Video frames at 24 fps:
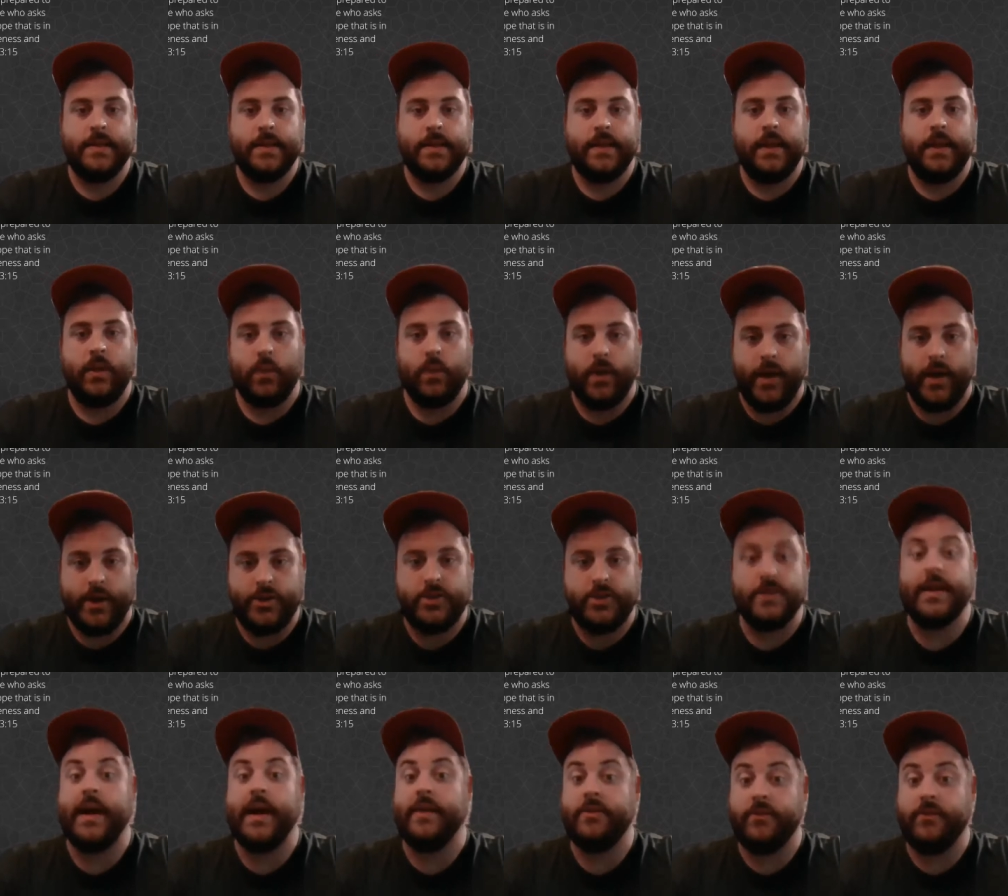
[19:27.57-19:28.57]
He wanted you
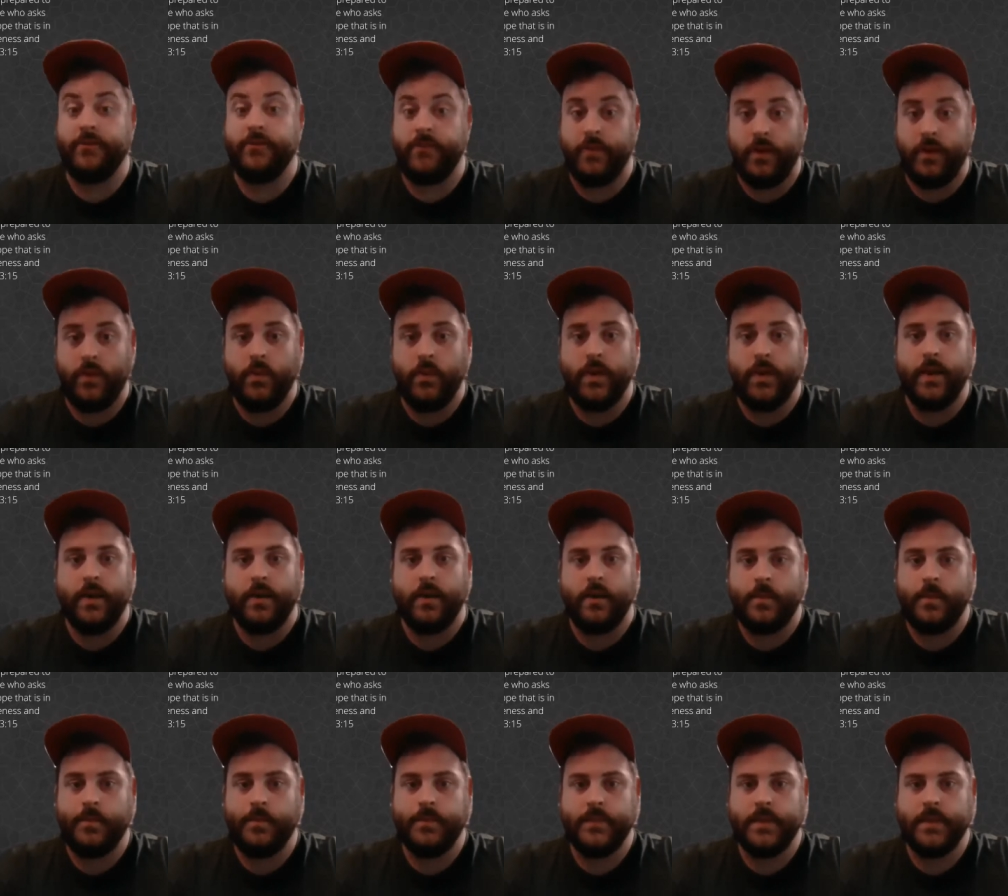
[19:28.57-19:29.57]
to have the free
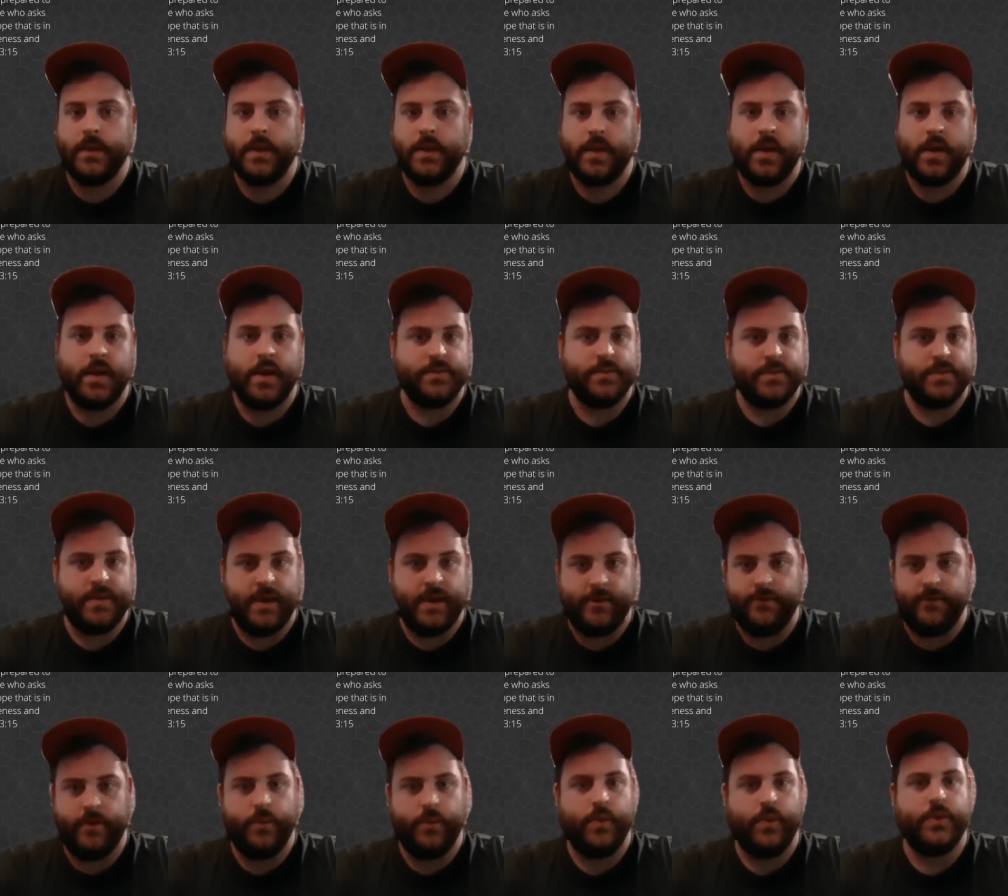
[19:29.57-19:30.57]
will because without
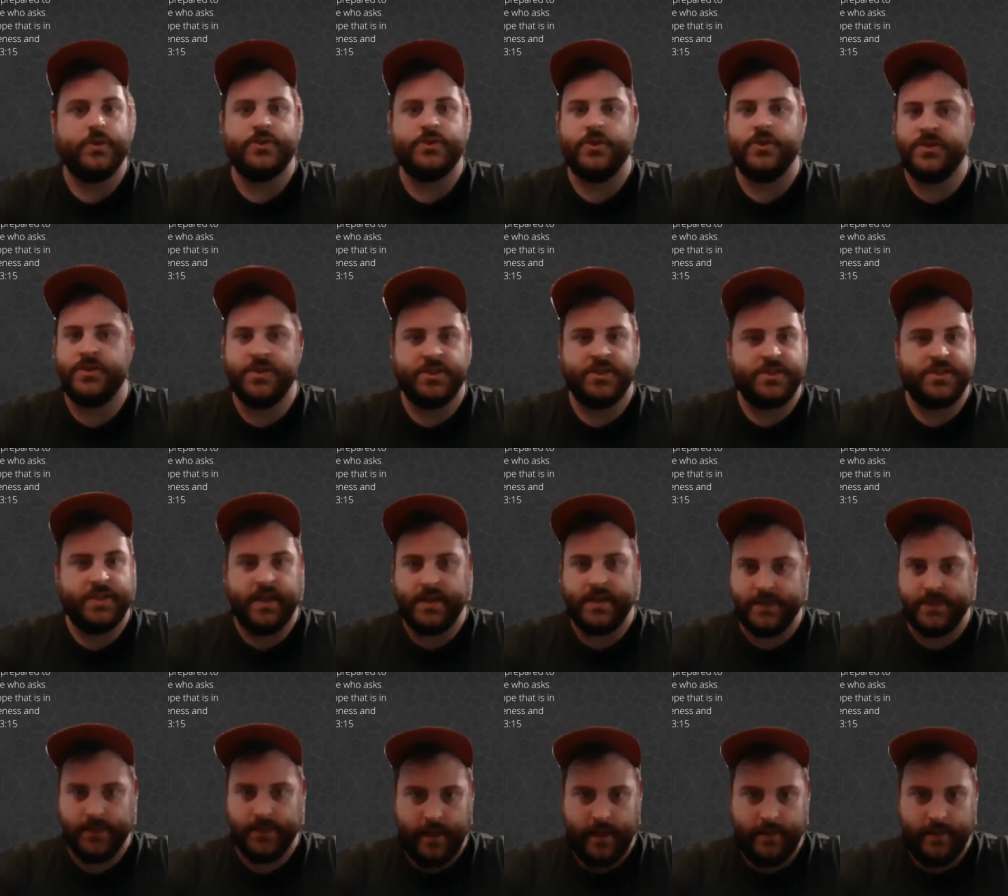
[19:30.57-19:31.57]
free will, there's no such thing as
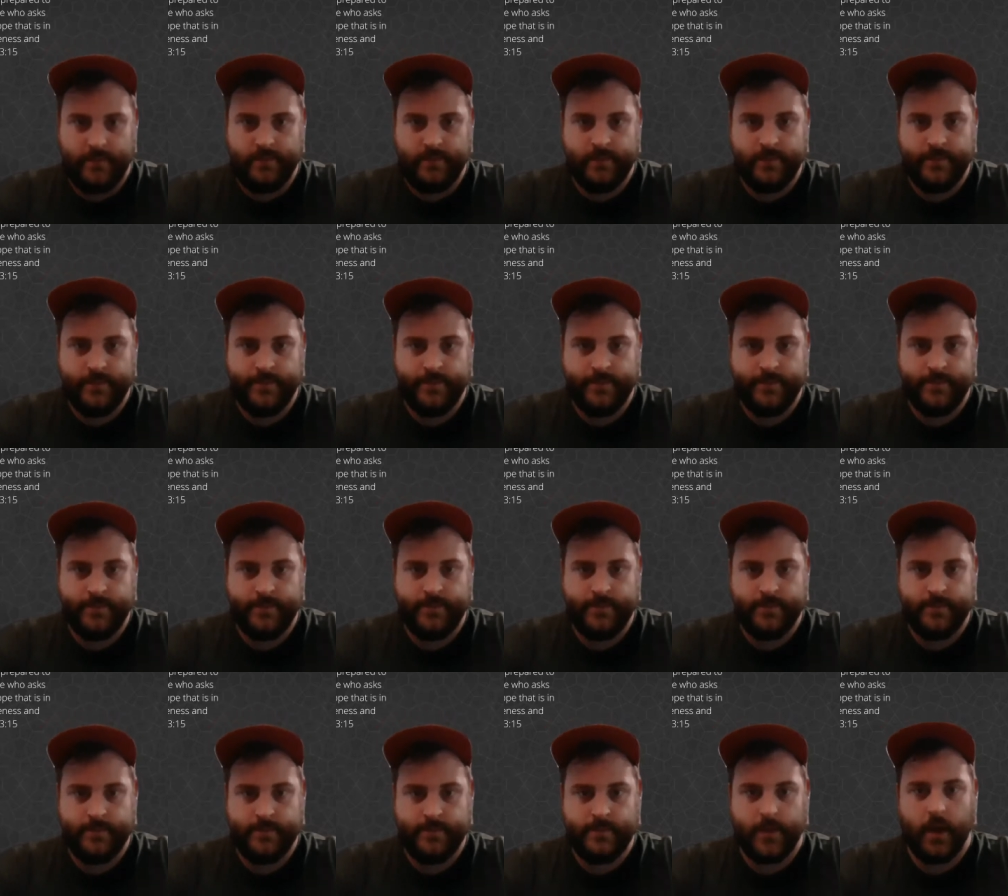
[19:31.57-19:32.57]
love.
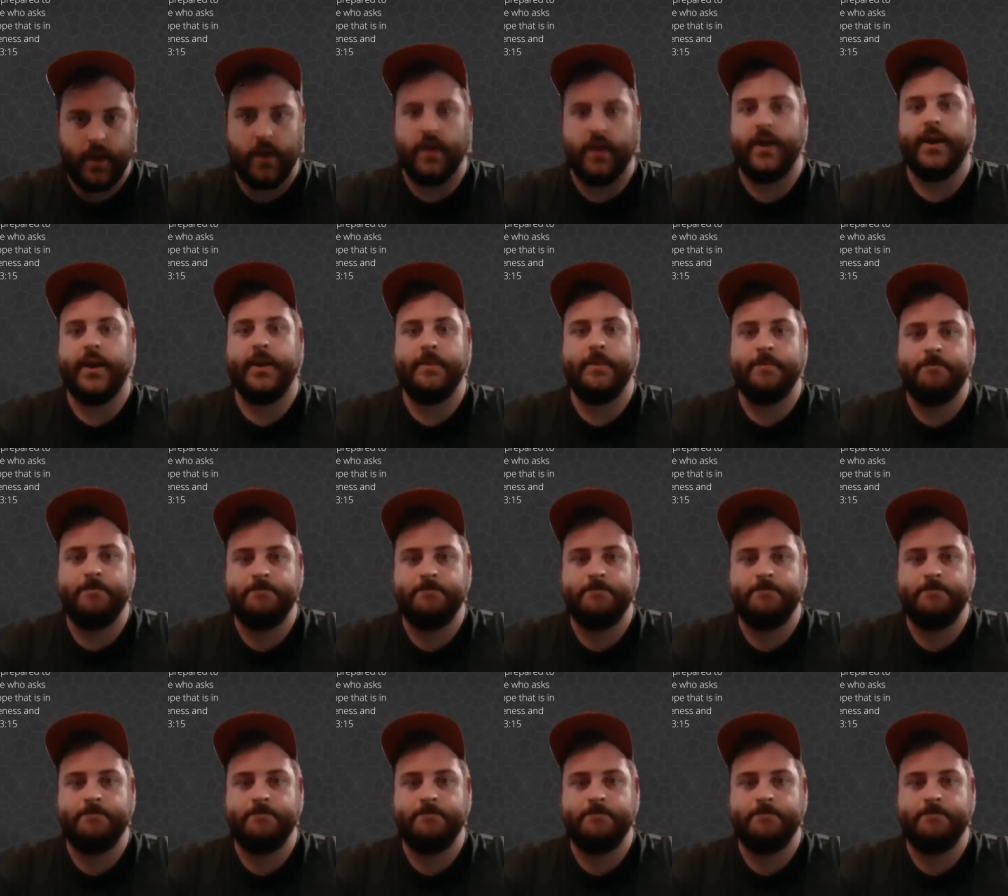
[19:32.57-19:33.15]
All right.